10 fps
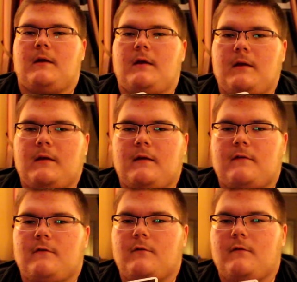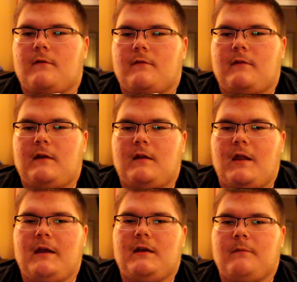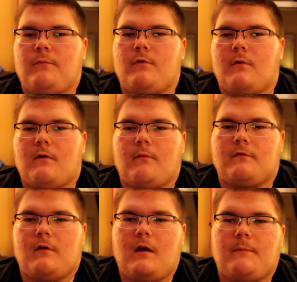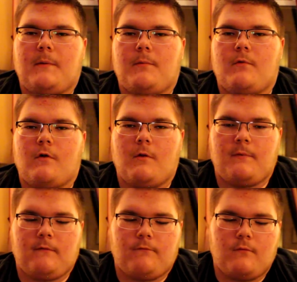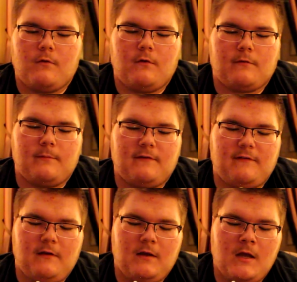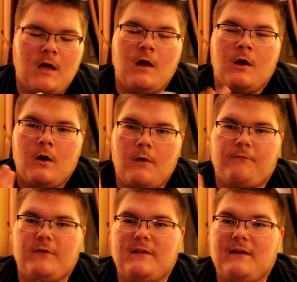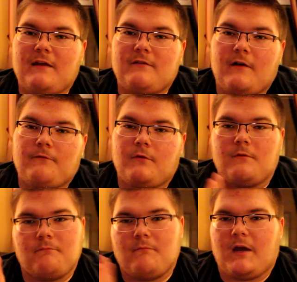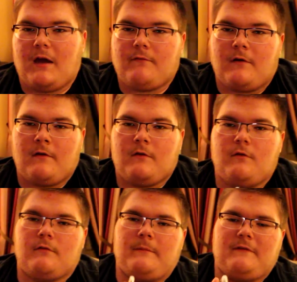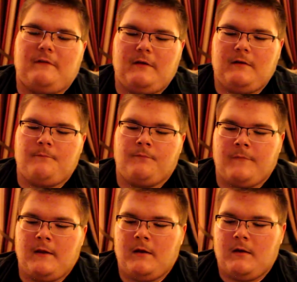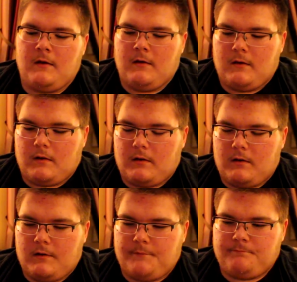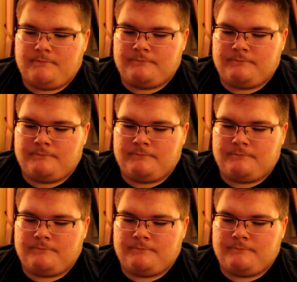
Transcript: And then it still uses the lightning port, which a lot of people are hoping for USB-C. Hopefully the next iPhone may have a USB-C. I